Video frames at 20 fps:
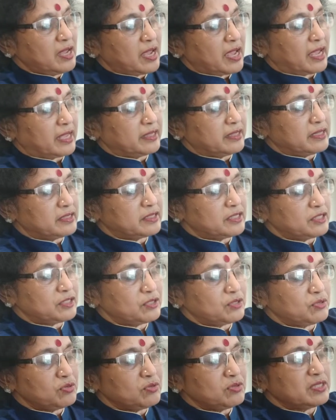and this
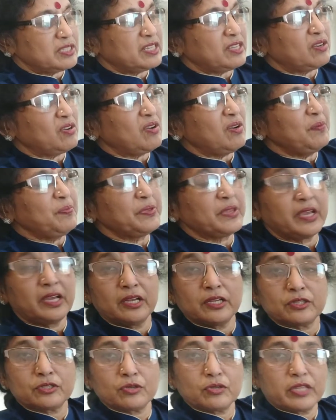is 2, 0.
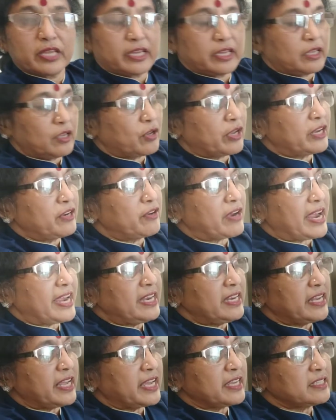So there you can
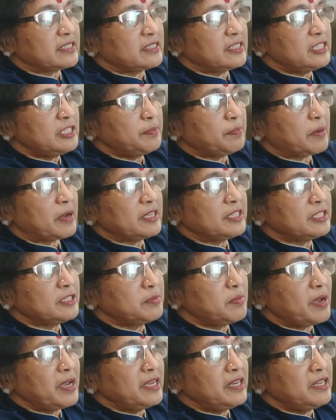write x is plus
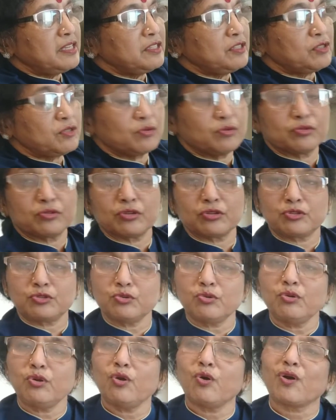minus 2. So
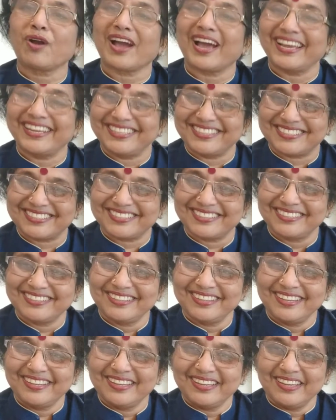2 loci.
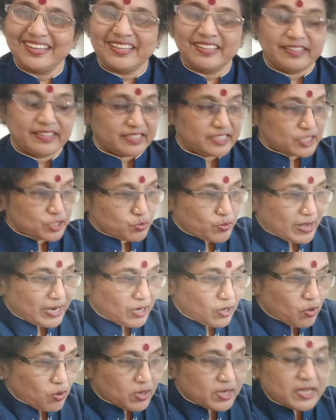This is
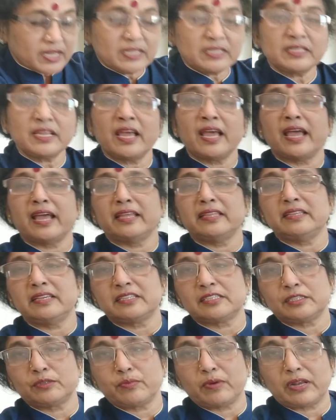one locus and
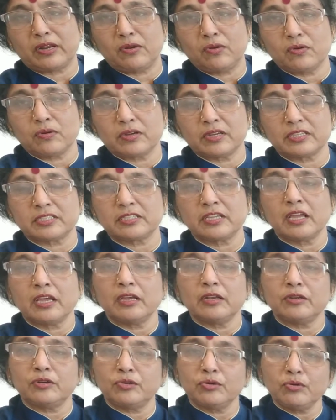this is one locus.
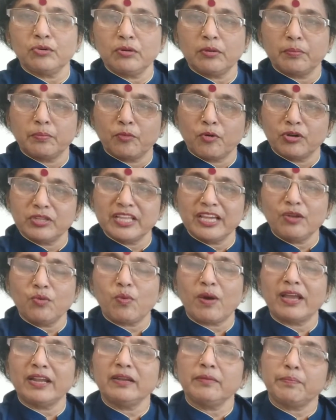More than
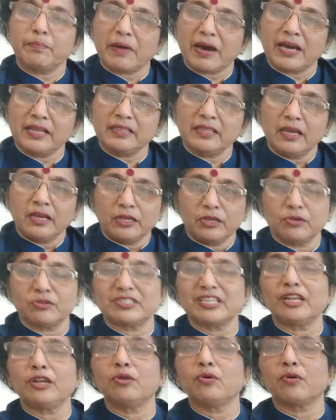one path, you
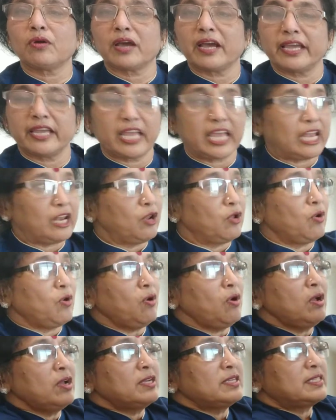say loci.
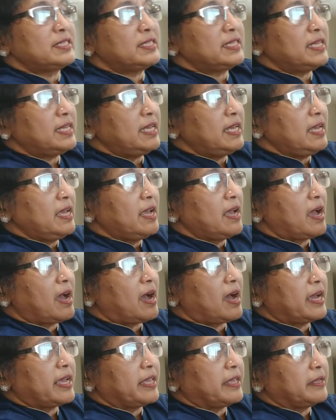
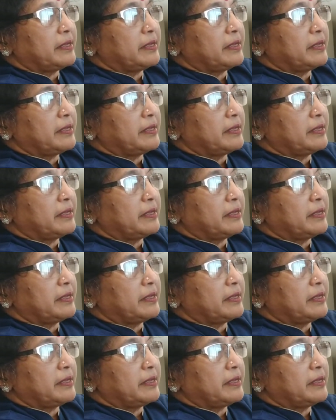L-O-C-I.